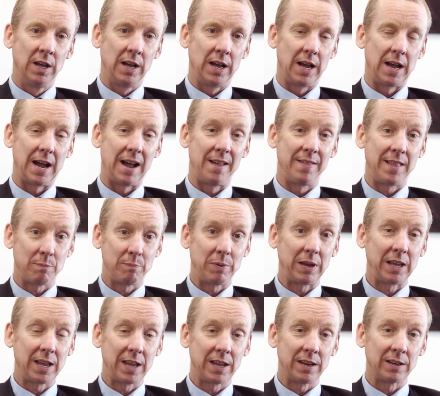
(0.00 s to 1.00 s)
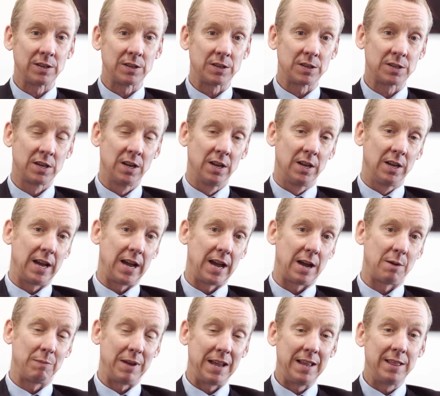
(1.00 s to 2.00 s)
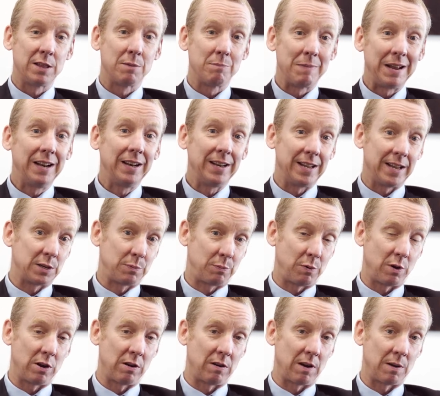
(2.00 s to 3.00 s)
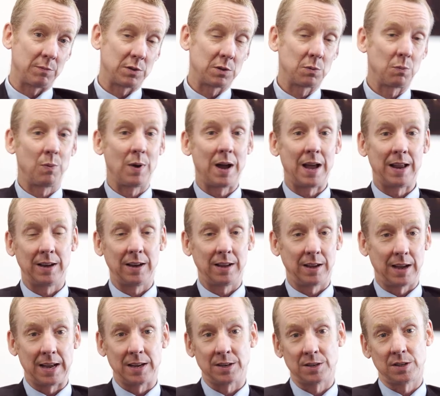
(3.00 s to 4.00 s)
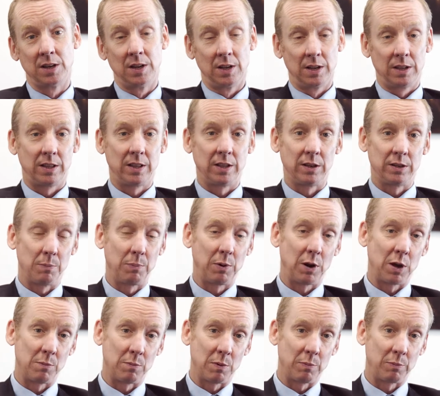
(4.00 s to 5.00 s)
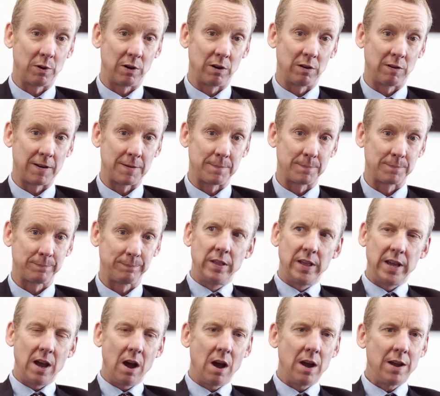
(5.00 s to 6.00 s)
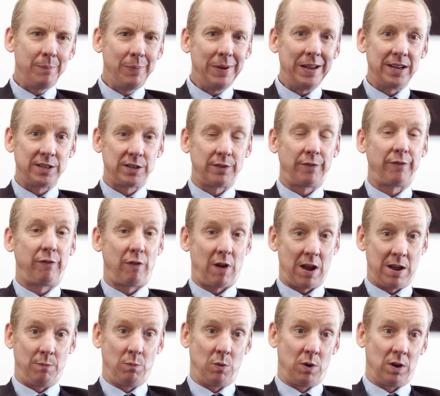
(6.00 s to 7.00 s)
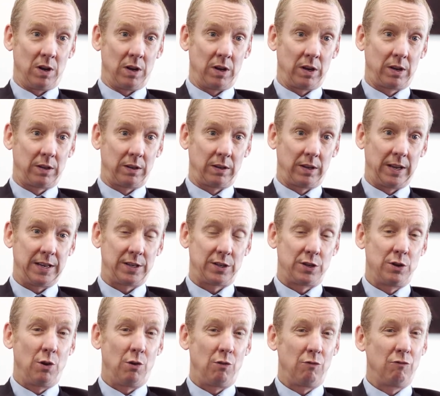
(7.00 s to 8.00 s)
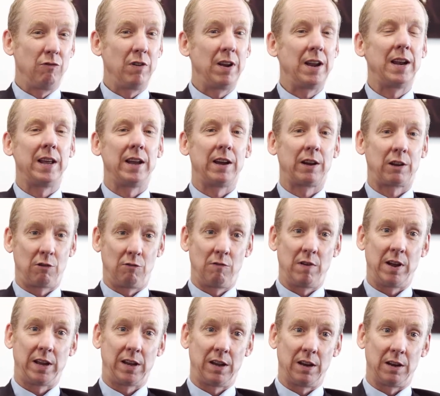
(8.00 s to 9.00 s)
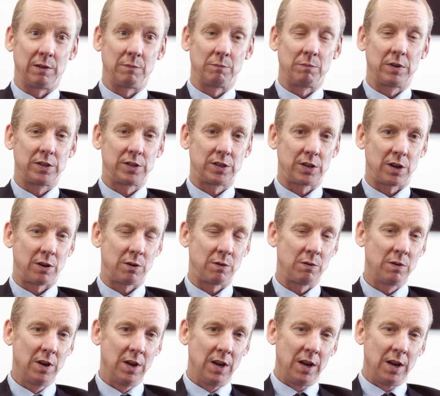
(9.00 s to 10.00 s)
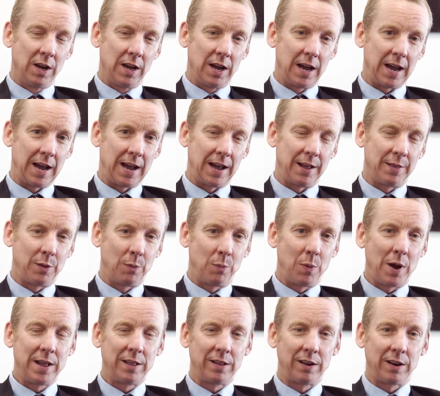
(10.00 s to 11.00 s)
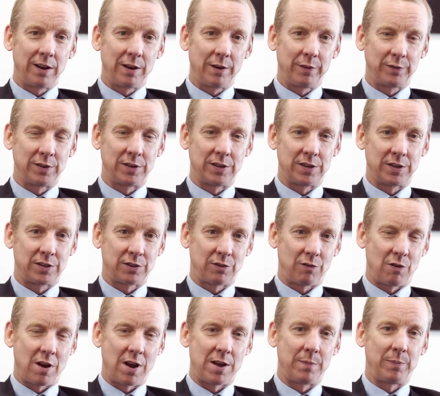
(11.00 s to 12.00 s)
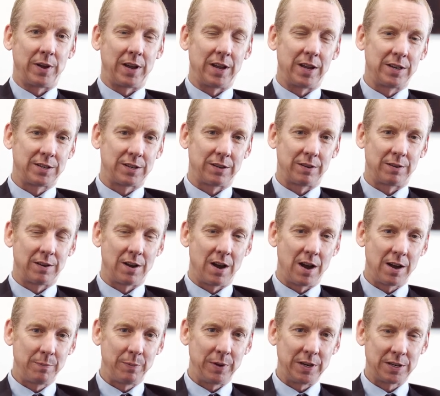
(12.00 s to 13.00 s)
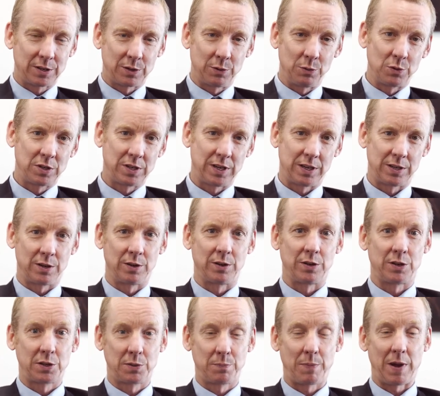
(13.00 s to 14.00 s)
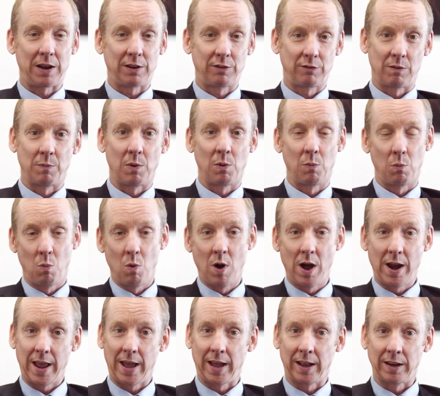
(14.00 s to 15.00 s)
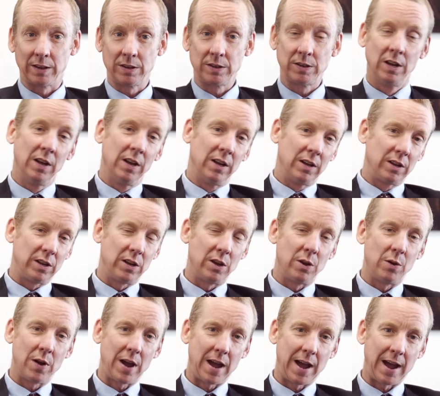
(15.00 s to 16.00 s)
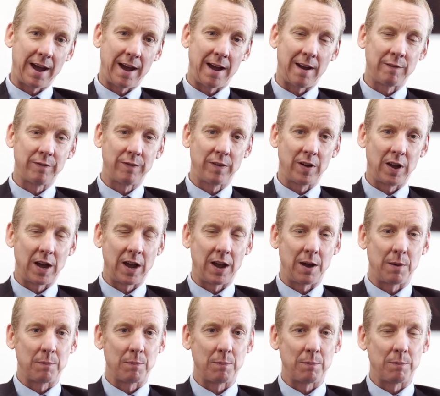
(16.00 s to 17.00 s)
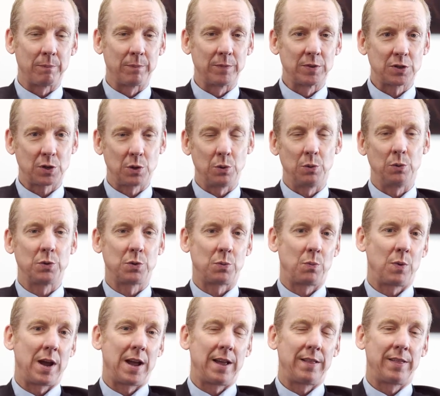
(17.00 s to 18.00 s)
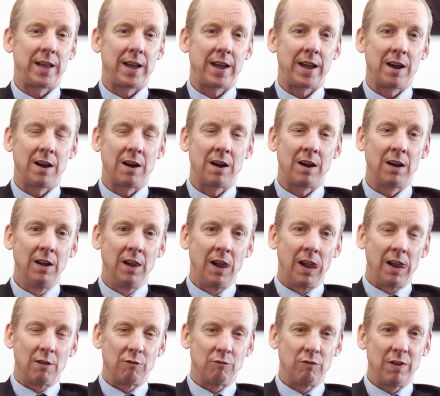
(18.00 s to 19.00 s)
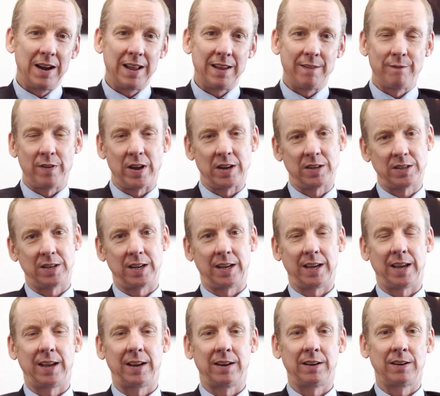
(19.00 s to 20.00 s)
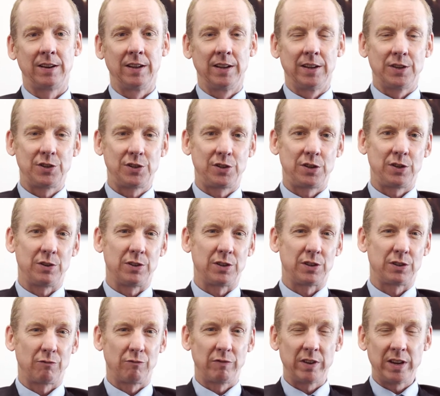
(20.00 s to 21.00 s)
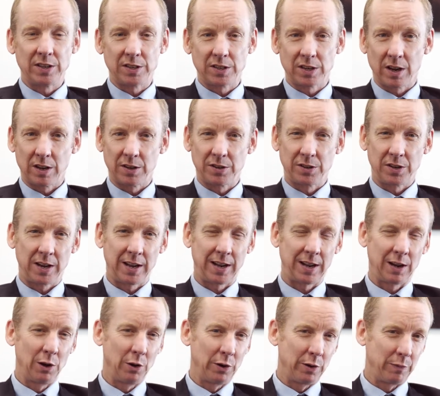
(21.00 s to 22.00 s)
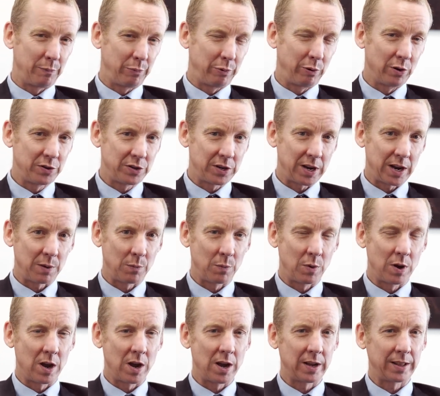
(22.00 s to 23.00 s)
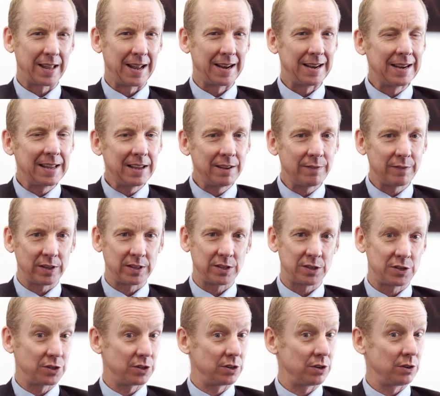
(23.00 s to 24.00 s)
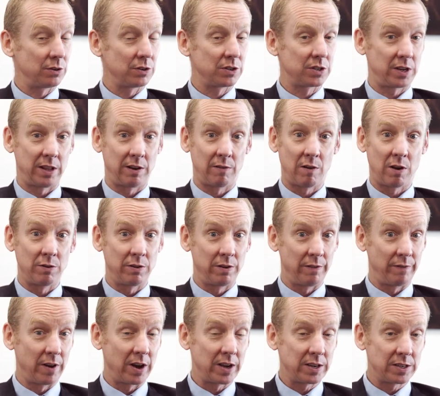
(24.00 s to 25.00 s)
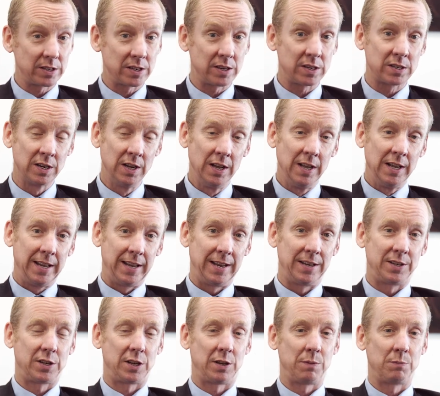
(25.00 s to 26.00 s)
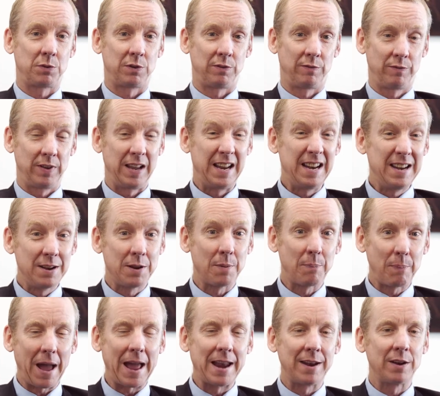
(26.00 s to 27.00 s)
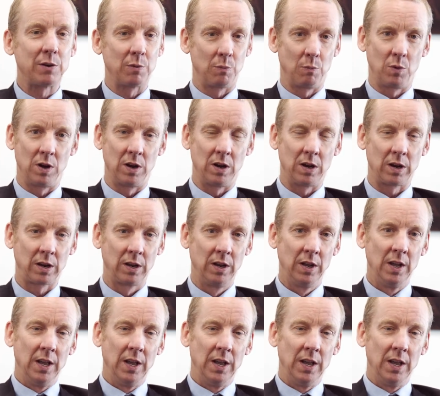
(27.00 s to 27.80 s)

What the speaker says: And that begins in the middle years program as well as the diploma program. The IB is a framework. It's not really a curriculum. So the way that I often describe it is that IB schools sit on a spectrum. At one end, you have schools where they are really investing in students researching, a lot of project work. They're leaving the students to their own devices in terms of independent work.